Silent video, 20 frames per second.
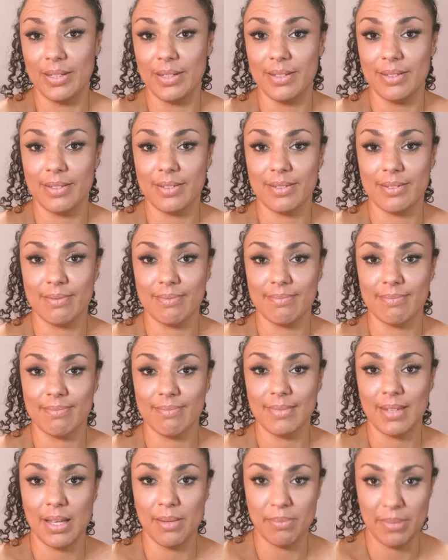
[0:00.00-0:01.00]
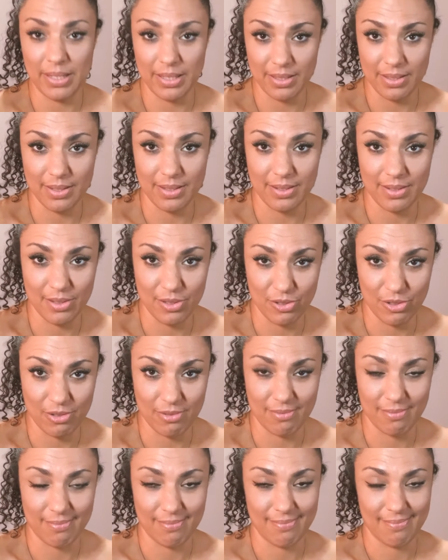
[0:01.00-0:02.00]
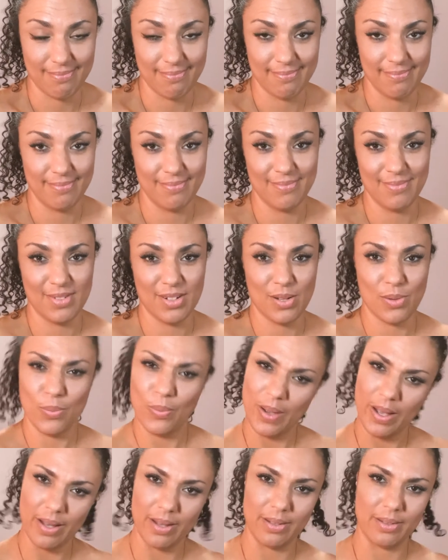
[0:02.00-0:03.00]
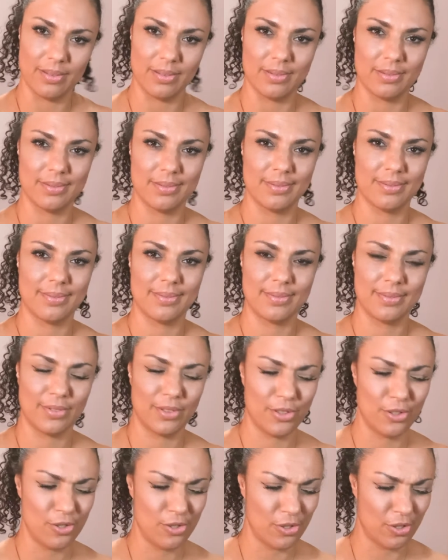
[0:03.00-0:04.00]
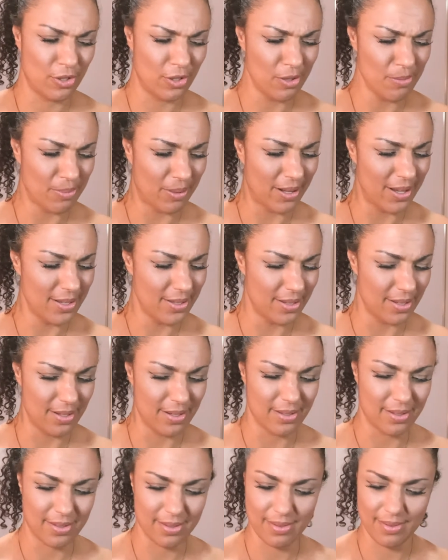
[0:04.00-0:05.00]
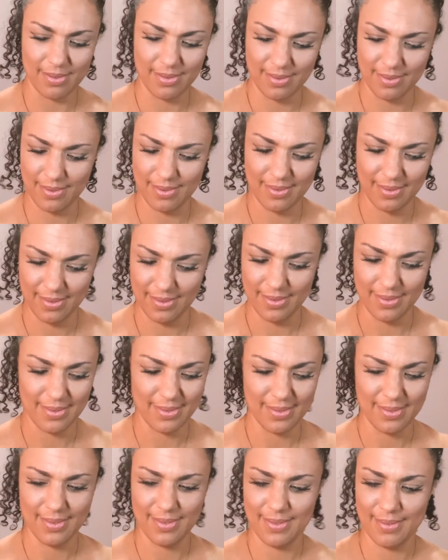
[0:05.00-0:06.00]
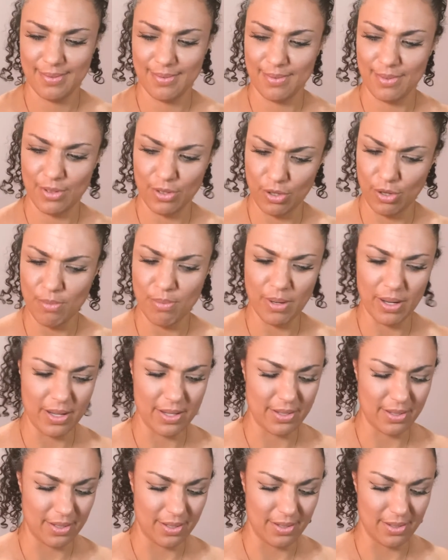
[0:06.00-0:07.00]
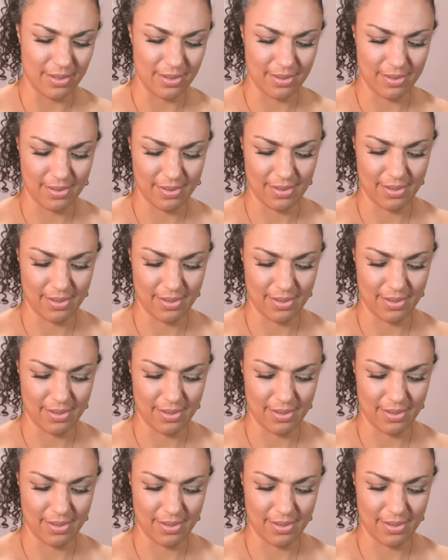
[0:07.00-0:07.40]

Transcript: is. I made a decision." Wow. Go Pisces. Go Pisces.